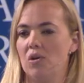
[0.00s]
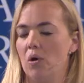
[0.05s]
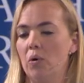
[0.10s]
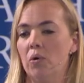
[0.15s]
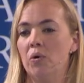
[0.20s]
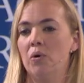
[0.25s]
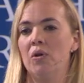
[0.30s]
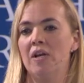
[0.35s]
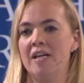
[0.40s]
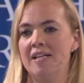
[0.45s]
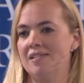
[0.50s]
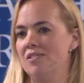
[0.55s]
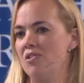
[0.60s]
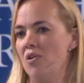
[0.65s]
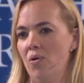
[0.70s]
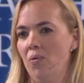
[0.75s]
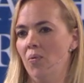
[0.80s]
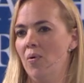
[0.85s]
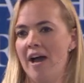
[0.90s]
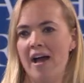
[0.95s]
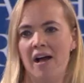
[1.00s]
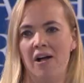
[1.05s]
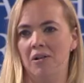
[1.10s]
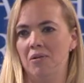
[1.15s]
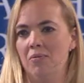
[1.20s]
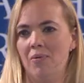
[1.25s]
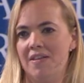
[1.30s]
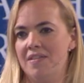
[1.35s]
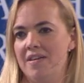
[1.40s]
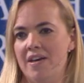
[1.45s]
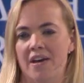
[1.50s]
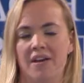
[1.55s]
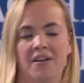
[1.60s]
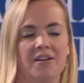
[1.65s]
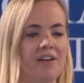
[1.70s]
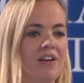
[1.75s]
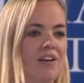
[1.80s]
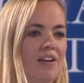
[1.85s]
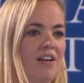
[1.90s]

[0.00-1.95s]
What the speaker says: that all is not well, whether